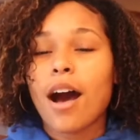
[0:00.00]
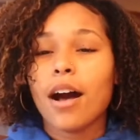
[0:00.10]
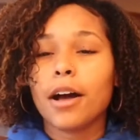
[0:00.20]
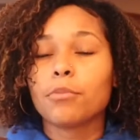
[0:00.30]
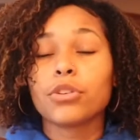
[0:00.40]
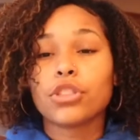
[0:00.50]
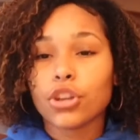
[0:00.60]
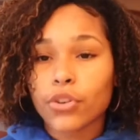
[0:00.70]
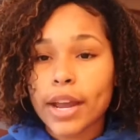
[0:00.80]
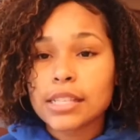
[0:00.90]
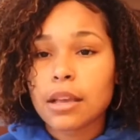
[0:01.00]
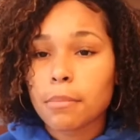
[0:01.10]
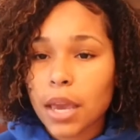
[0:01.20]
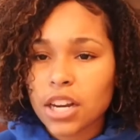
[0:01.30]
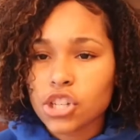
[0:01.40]
With the grades
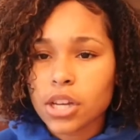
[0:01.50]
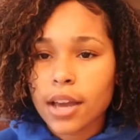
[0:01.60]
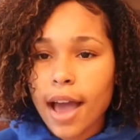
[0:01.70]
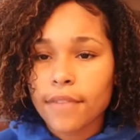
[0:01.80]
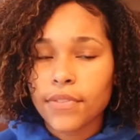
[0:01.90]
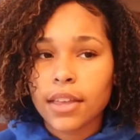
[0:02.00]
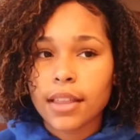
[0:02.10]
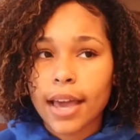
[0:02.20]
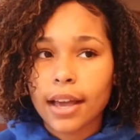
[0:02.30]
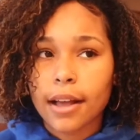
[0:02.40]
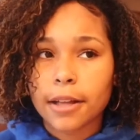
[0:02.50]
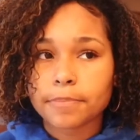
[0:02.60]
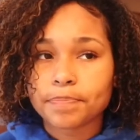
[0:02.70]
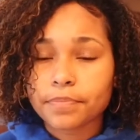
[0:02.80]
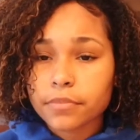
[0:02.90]
and managing, I feel
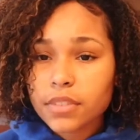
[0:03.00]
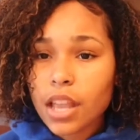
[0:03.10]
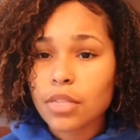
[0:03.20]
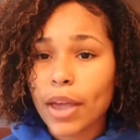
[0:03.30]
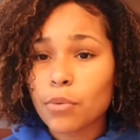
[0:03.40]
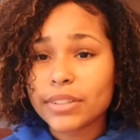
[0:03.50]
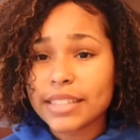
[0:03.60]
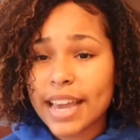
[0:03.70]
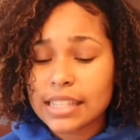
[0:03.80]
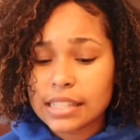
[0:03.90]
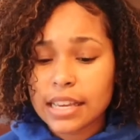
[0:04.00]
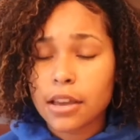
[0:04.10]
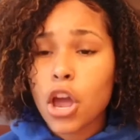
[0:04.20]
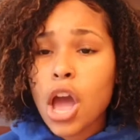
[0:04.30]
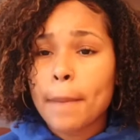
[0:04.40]
like with
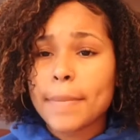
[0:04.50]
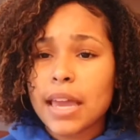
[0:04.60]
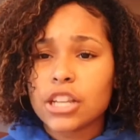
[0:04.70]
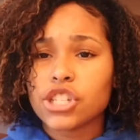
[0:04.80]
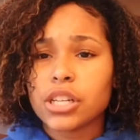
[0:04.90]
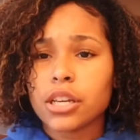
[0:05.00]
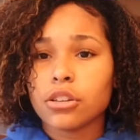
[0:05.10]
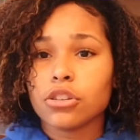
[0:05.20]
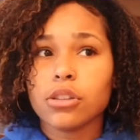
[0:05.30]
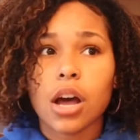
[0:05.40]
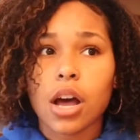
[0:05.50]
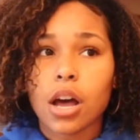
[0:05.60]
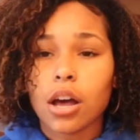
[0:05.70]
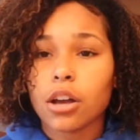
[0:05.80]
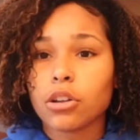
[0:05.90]
dancing, managing,
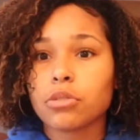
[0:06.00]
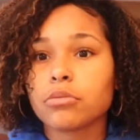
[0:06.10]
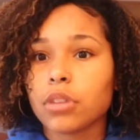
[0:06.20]
I